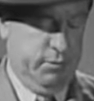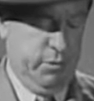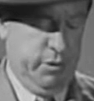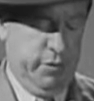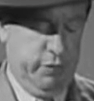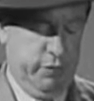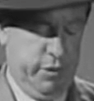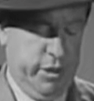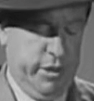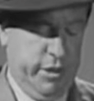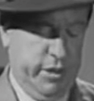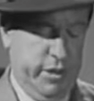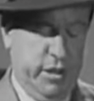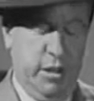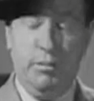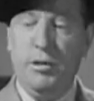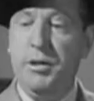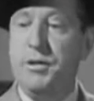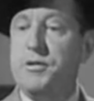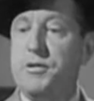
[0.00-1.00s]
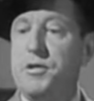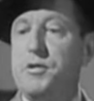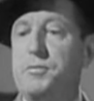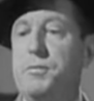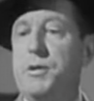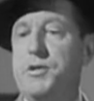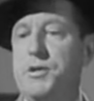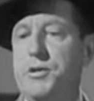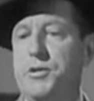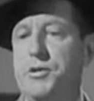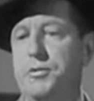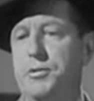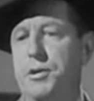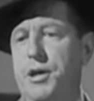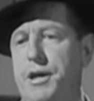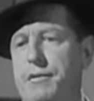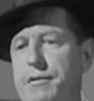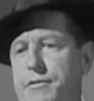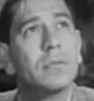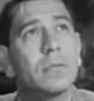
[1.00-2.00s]
been booked for ADW and suspicion
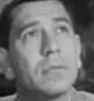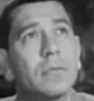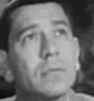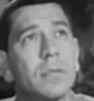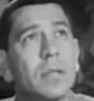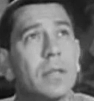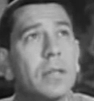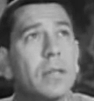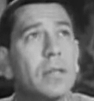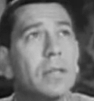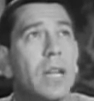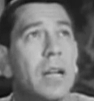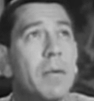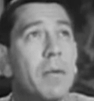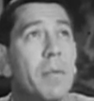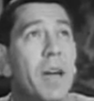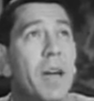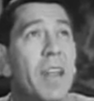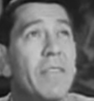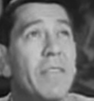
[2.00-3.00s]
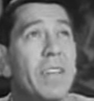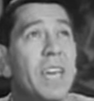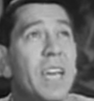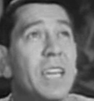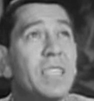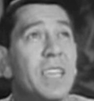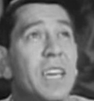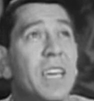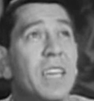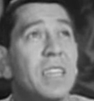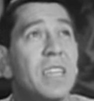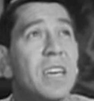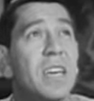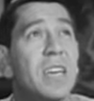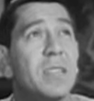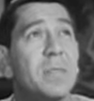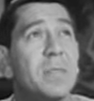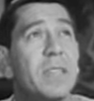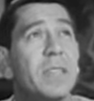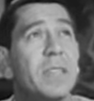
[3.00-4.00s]
211. Well, looks like we might have a case against the
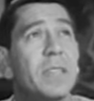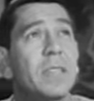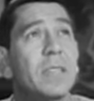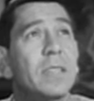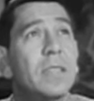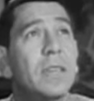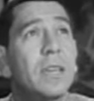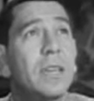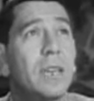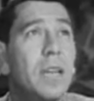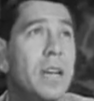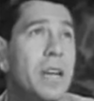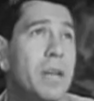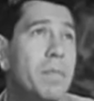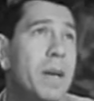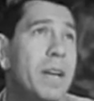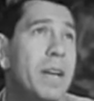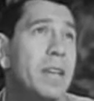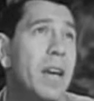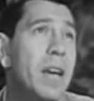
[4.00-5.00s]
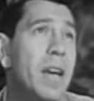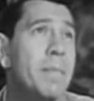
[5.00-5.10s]
husband. He done any big